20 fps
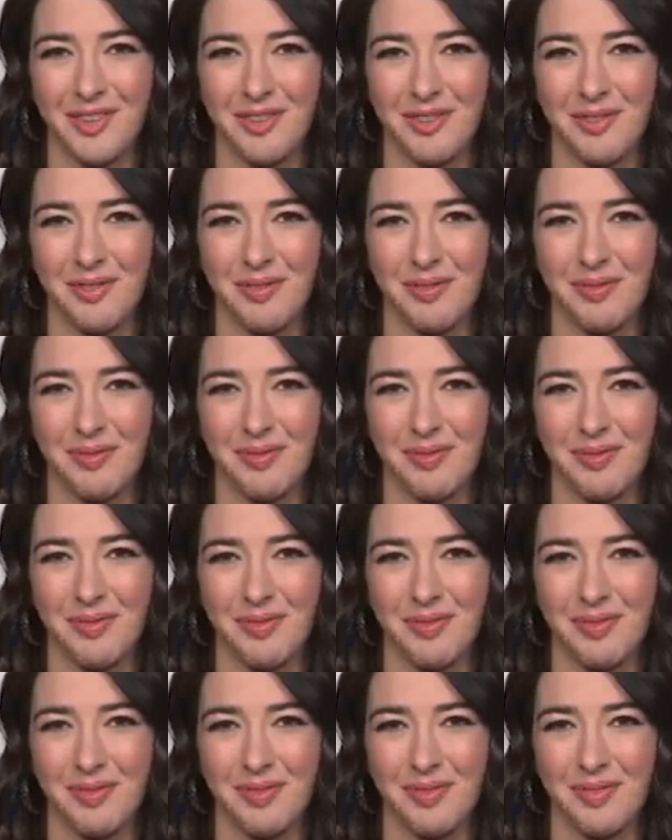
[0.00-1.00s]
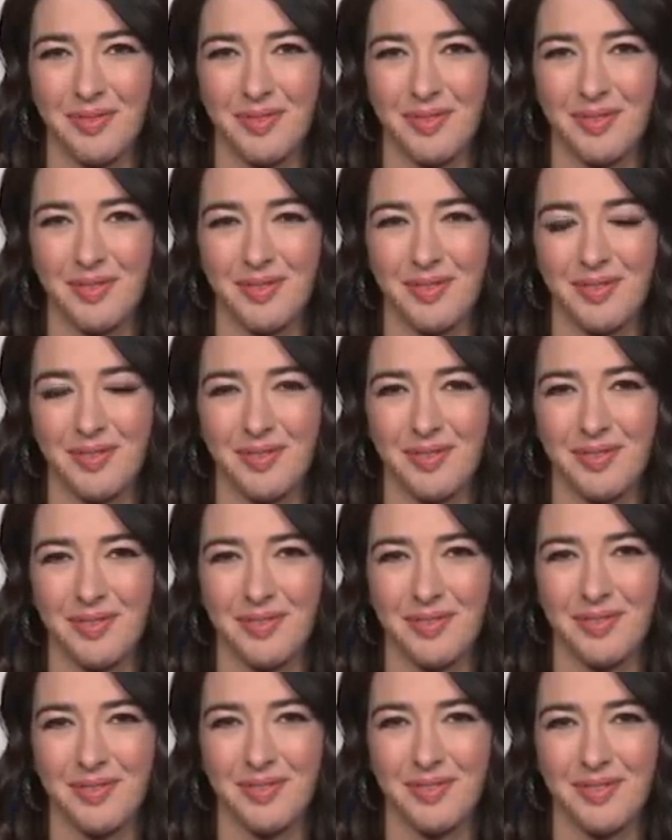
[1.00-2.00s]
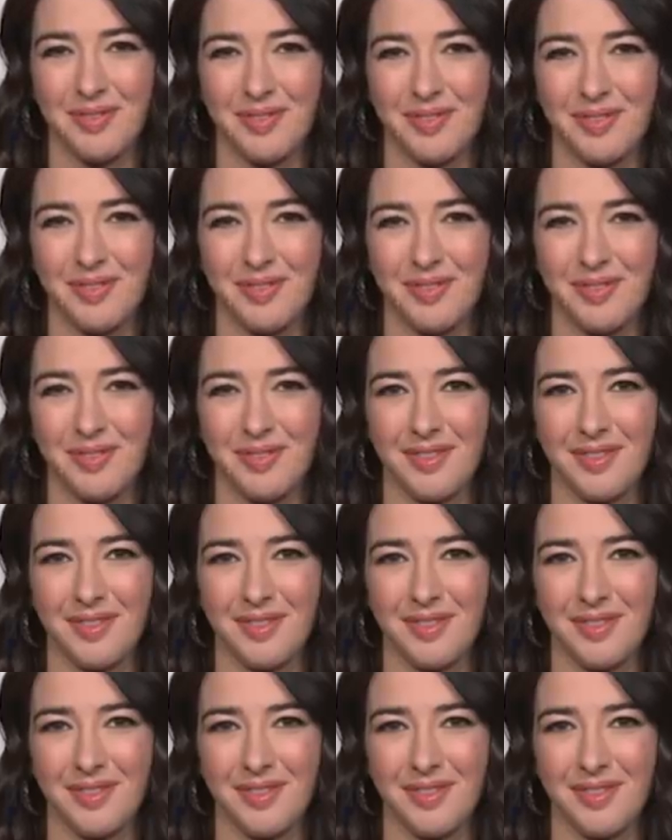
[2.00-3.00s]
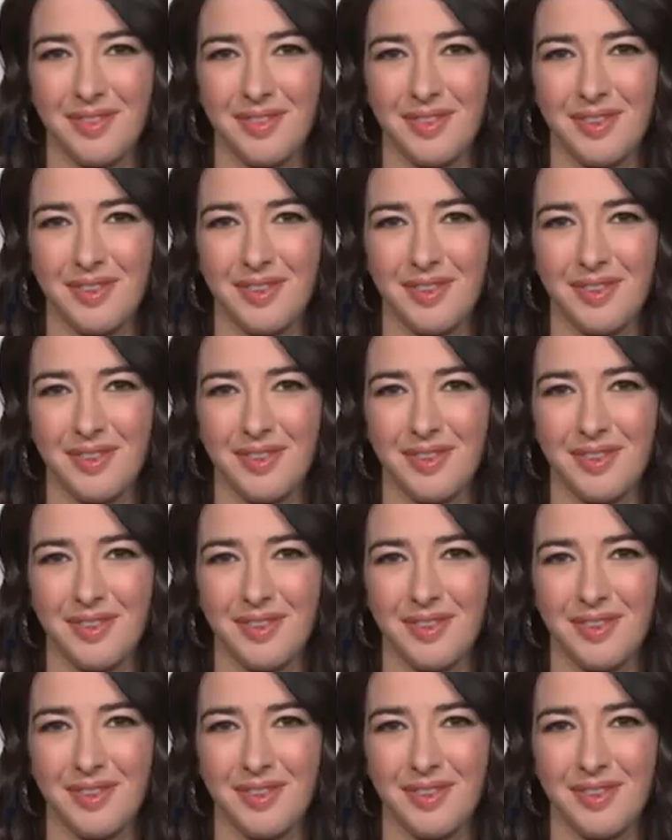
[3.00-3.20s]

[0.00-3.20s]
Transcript: (not speaking)